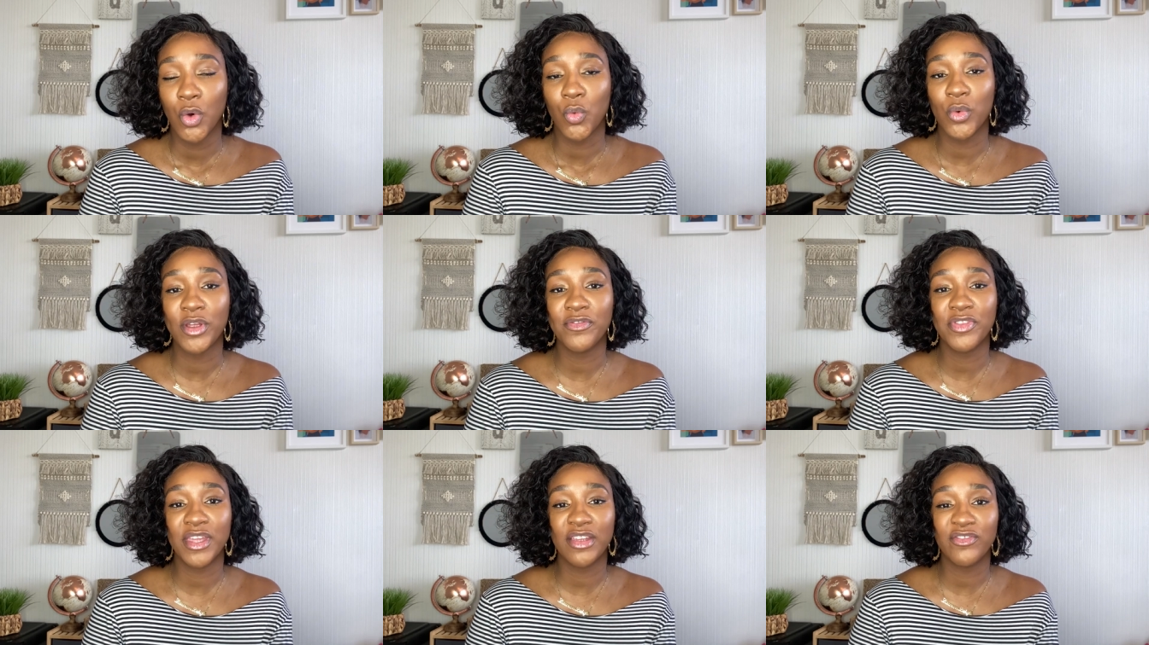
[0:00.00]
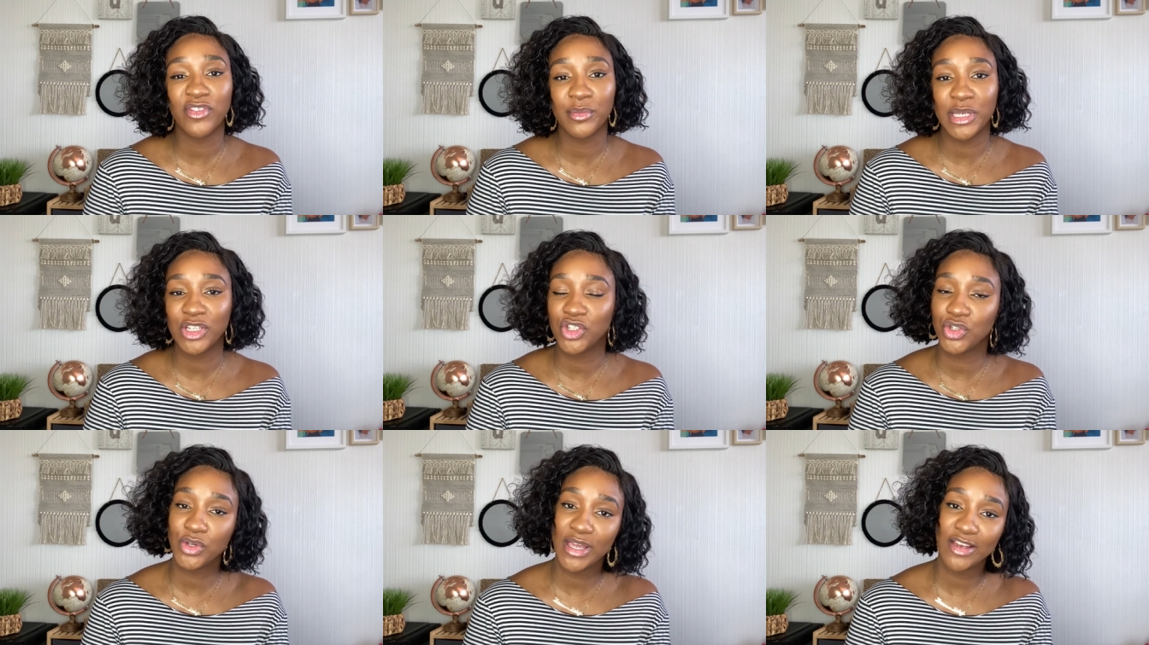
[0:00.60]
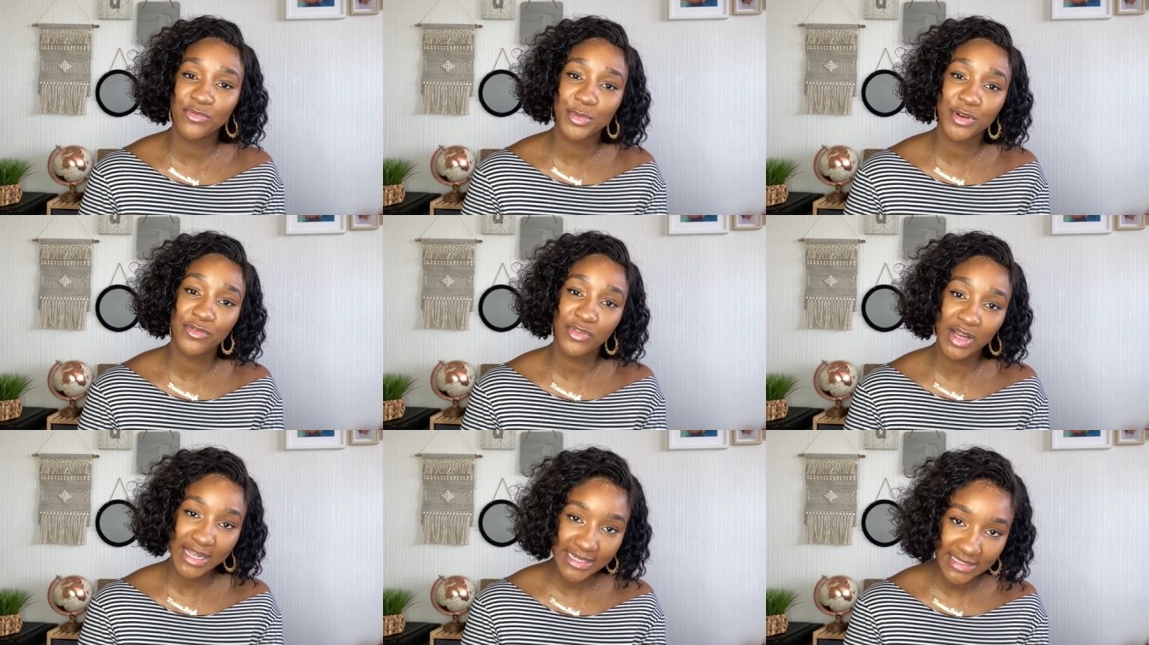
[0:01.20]
with the information you have
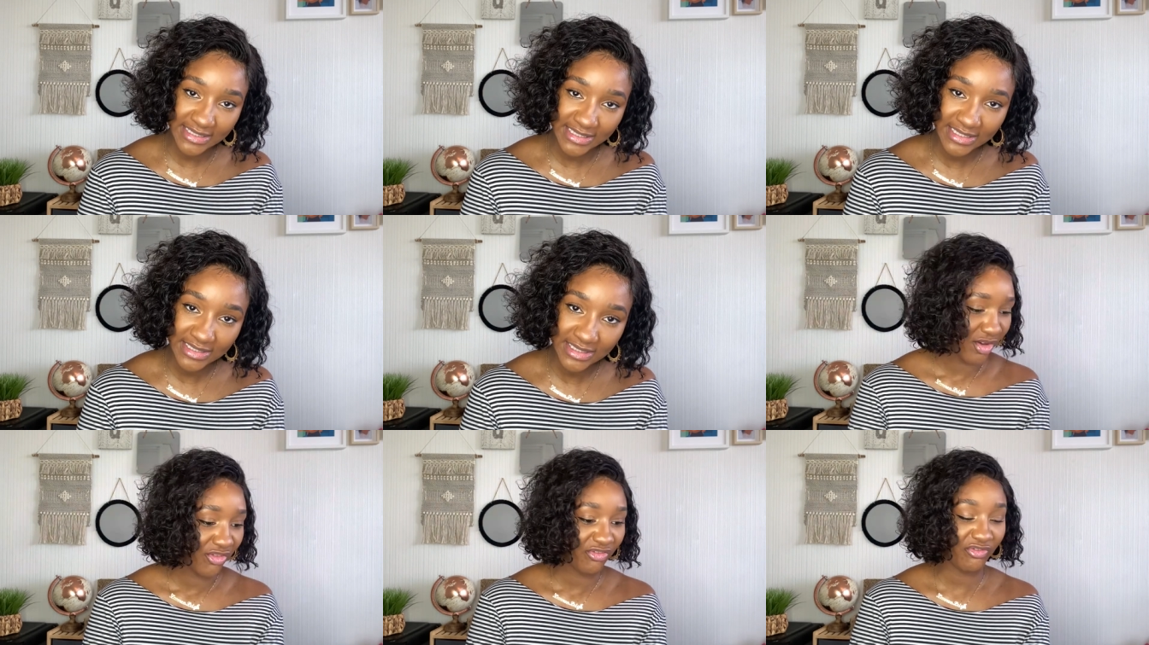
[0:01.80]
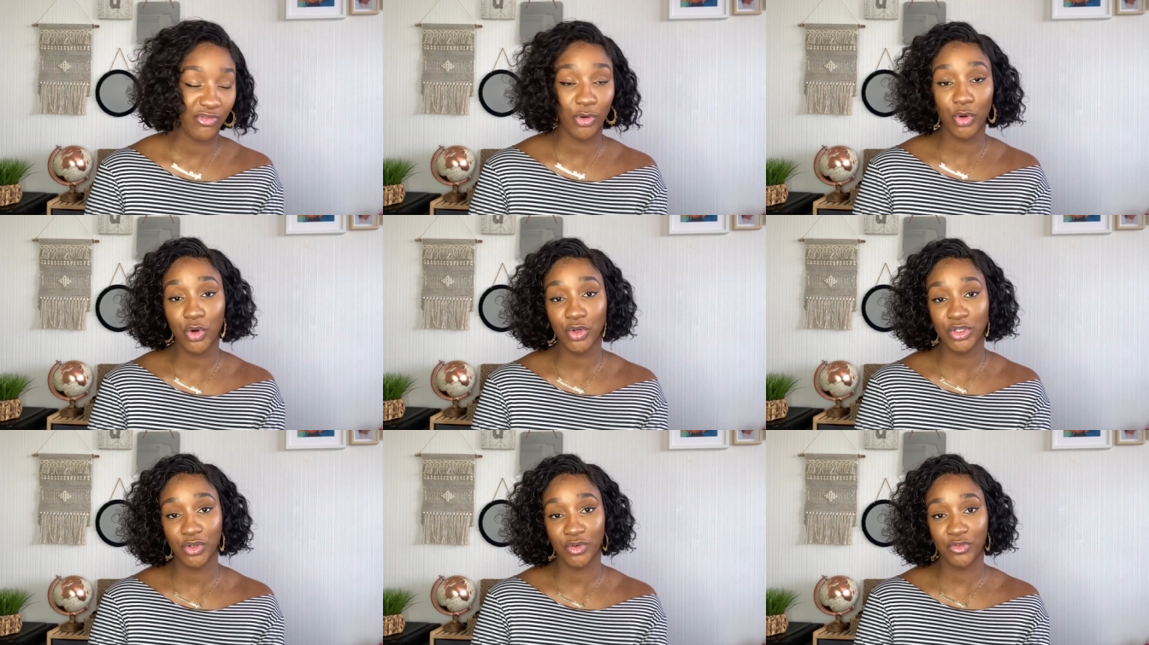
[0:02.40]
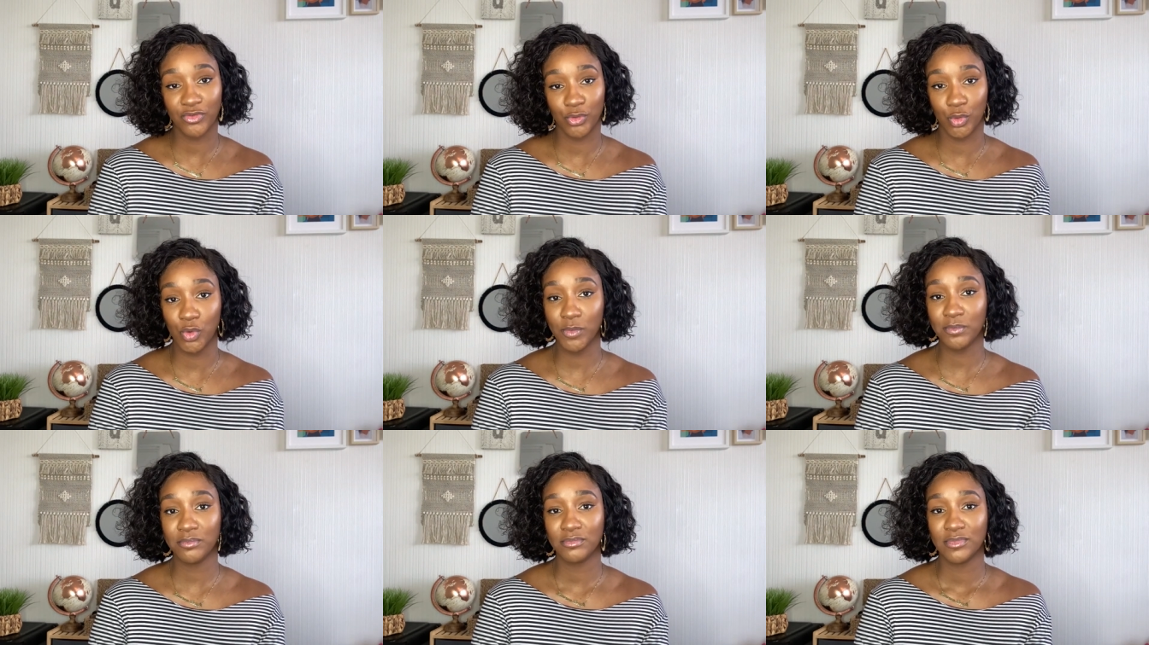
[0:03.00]
provided for your
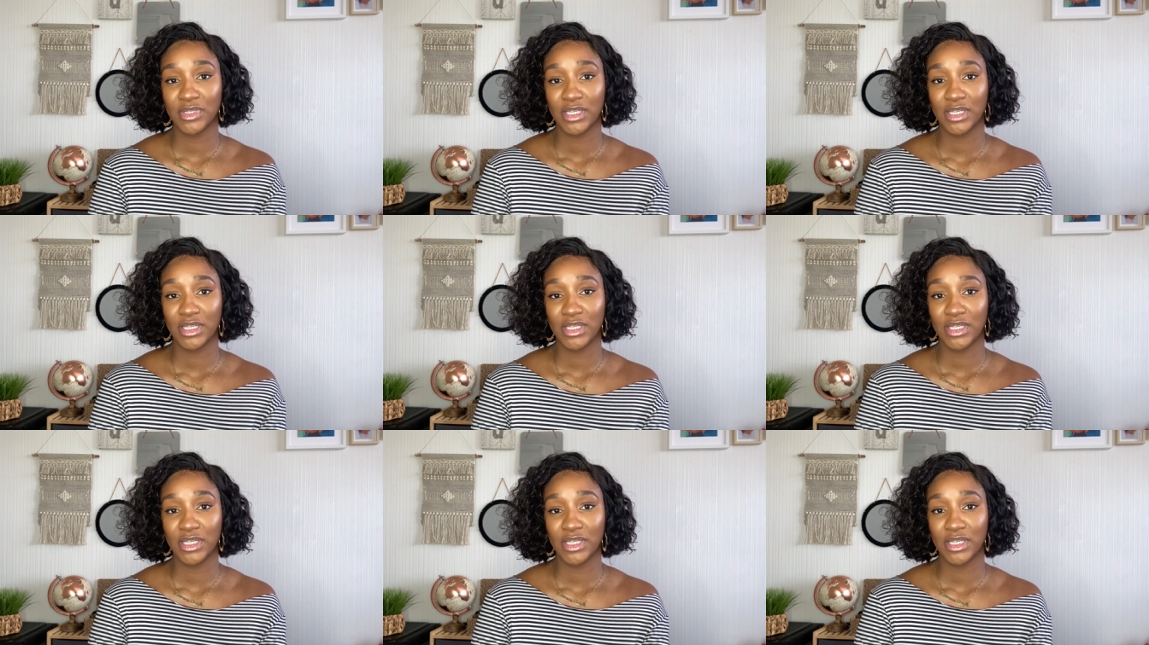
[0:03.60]
form,